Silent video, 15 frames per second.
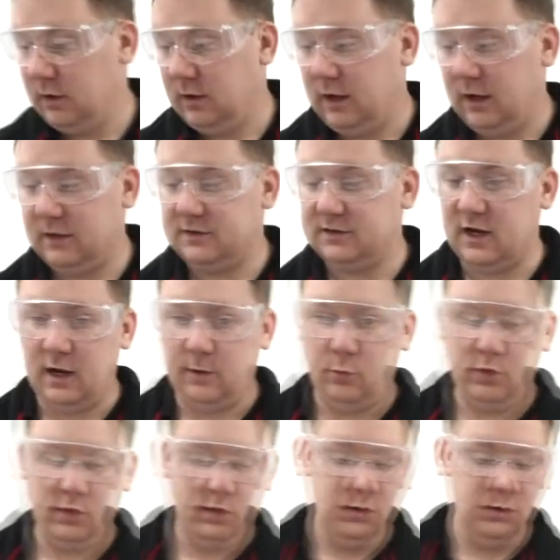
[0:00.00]
And same,
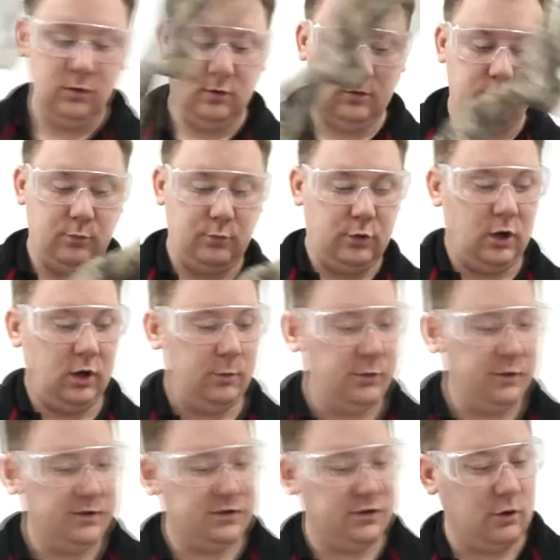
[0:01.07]
when you go to
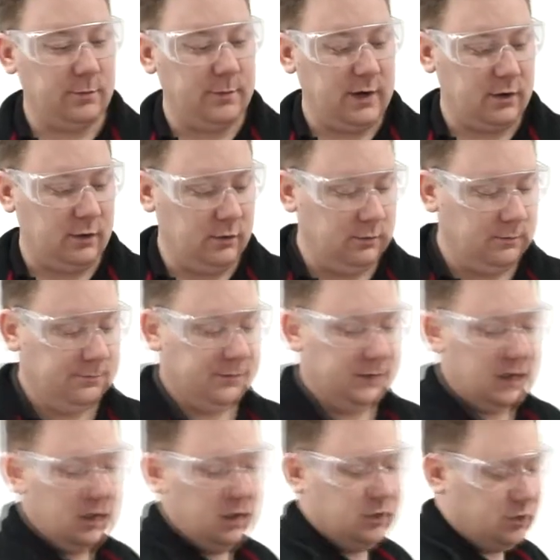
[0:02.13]
put the stock back on,
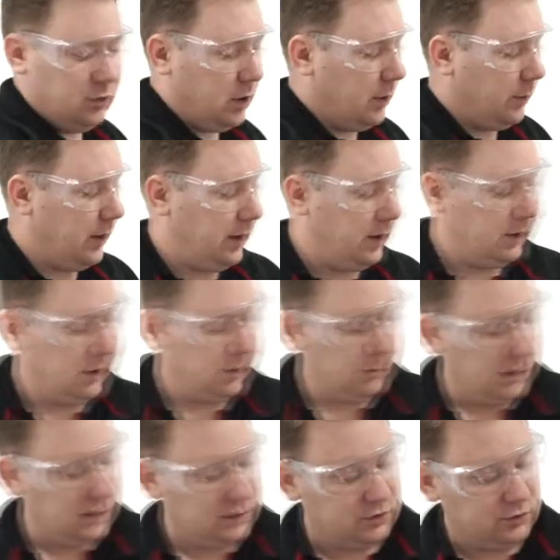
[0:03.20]
get your dry rag and
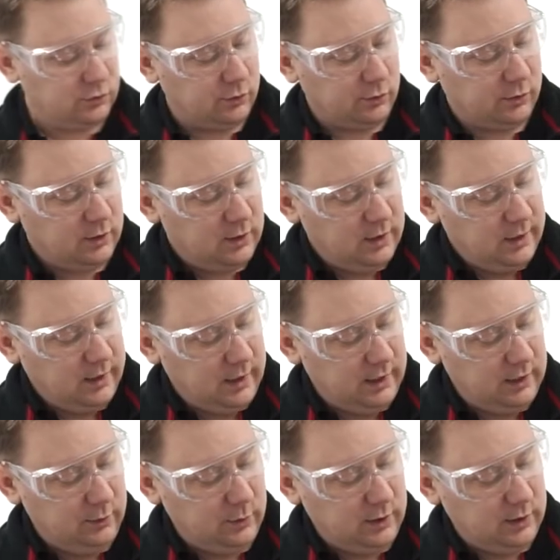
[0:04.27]
make sure
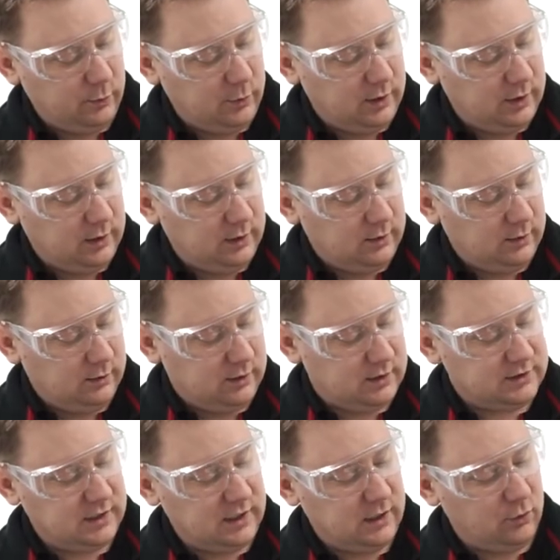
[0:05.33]
anywhere where
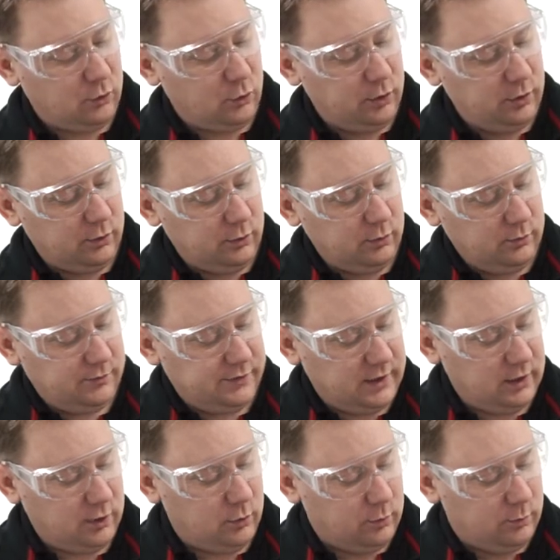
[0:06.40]
there's any oil that
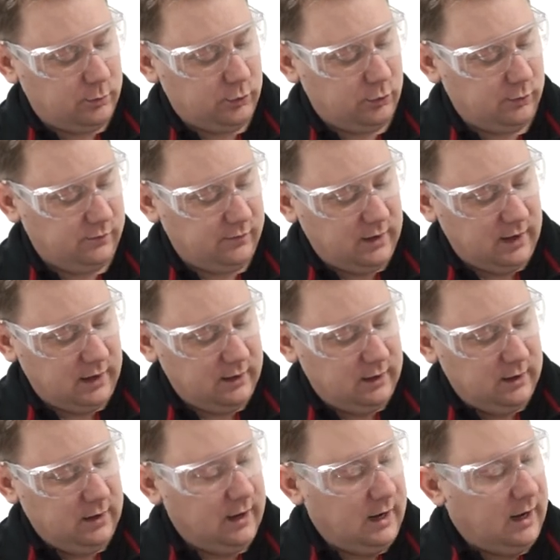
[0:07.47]
you remove that
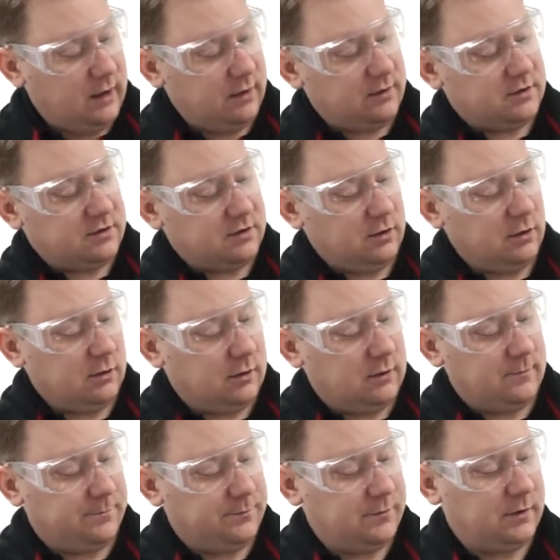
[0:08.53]
out of the stock,
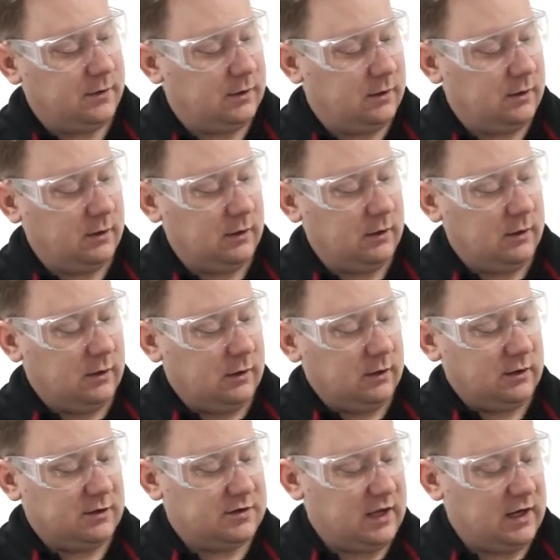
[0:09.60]

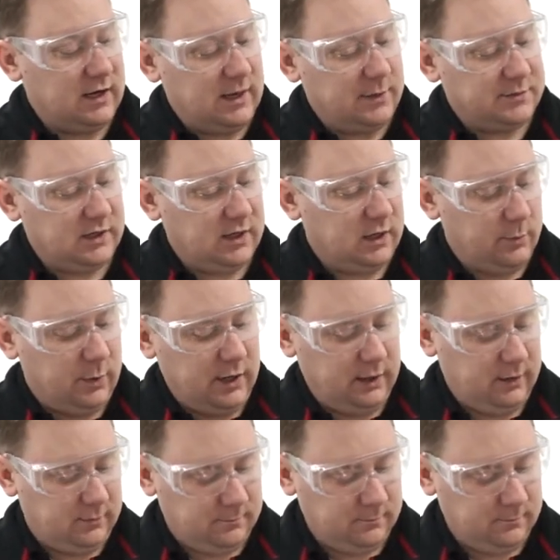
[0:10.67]
because that'll upset your bedding.